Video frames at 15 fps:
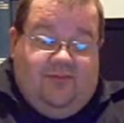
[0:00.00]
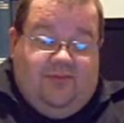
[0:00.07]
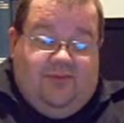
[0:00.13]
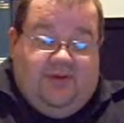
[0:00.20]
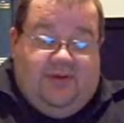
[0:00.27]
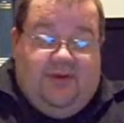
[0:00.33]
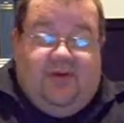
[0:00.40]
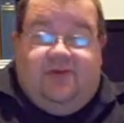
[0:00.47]

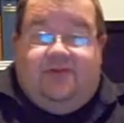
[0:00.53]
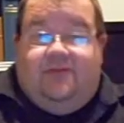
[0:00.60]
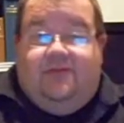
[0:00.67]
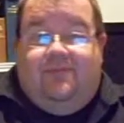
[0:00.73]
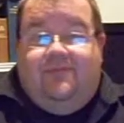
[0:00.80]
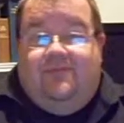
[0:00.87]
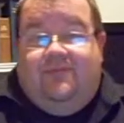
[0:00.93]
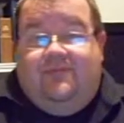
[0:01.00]
because
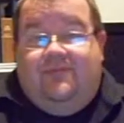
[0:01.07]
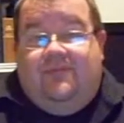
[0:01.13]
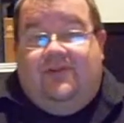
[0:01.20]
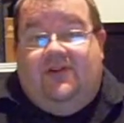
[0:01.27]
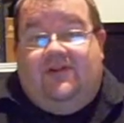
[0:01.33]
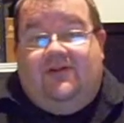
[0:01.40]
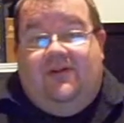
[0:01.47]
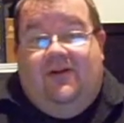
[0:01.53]

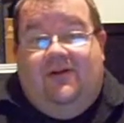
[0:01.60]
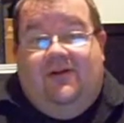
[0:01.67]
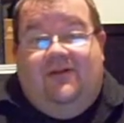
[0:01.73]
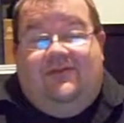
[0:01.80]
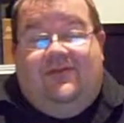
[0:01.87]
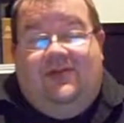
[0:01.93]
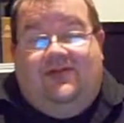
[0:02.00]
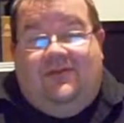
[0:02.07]

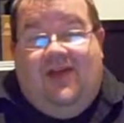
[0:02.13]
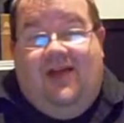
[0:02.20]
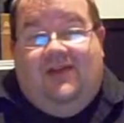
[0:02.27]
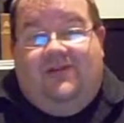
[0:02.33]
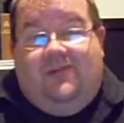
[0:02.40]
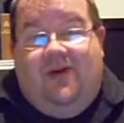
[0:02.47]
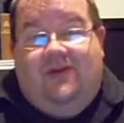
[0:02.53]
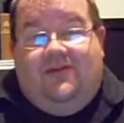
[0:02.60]
she
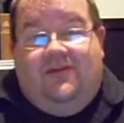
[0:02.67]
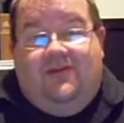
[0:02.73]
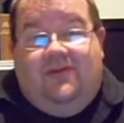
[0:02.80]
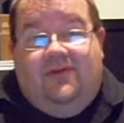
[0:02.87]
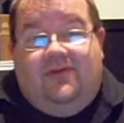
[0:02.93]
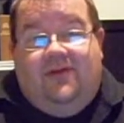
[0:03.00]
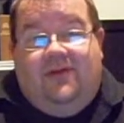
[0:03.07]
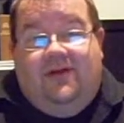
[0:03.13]
changed places
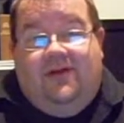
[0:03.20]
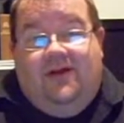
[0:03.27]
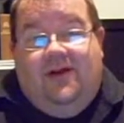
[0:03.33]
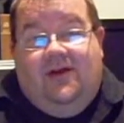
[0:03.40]
with the